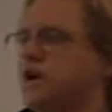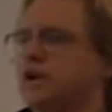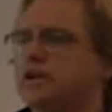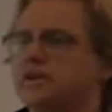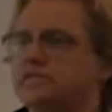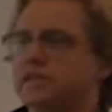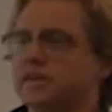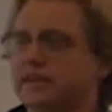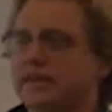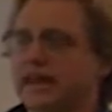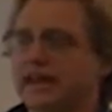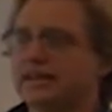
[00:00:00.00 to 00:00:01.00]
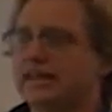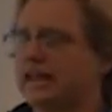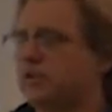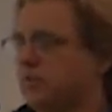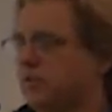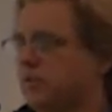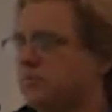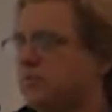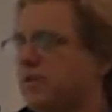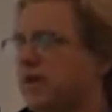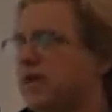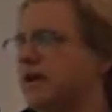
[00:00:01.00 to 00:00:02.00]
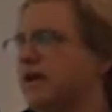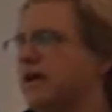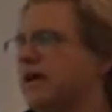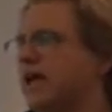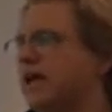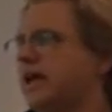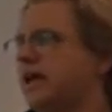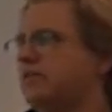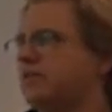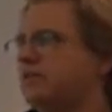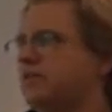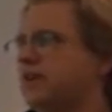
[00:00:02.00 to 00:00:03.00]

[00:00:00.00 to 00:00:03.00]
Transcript: not giving it that label. And